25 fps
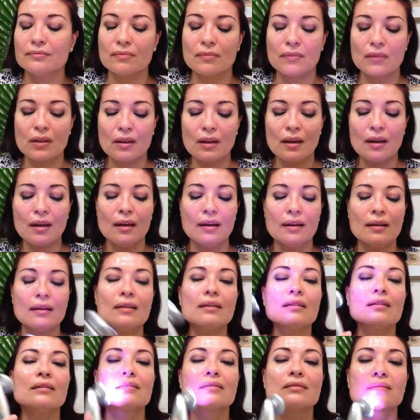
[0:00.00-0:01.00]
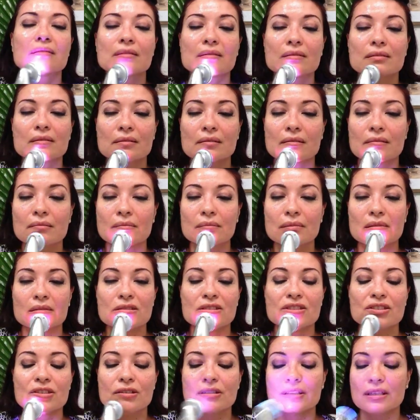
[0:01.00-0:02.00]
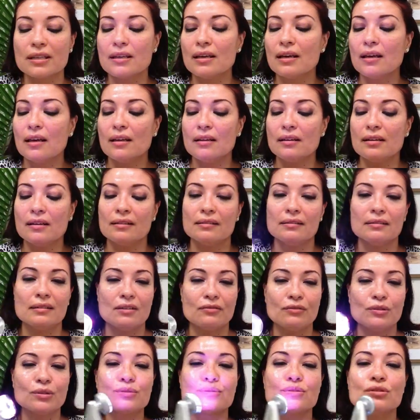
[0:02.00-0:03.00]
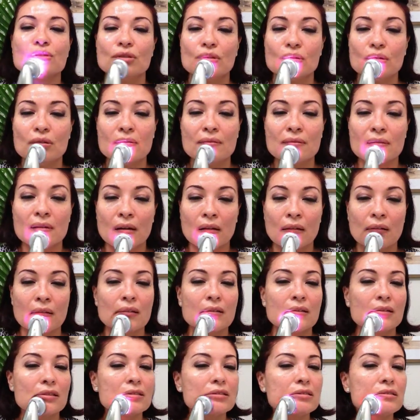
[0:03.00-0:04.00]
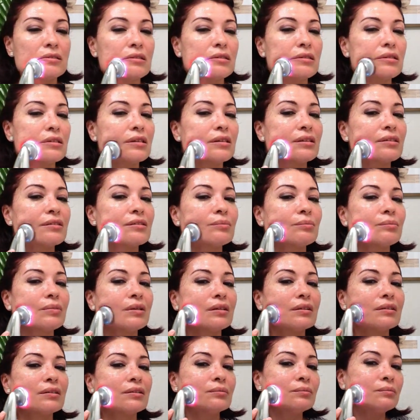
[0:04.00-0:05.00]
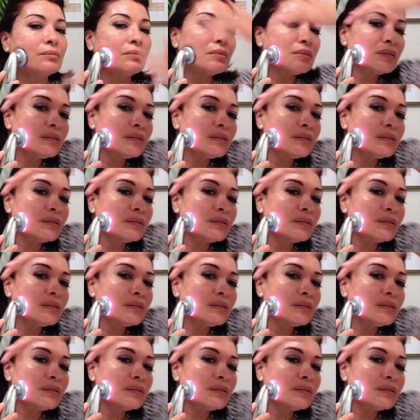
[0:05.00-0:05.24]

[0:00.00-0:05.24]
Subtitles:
Okay, I'm going to start again at level 2. I'll start at the bottom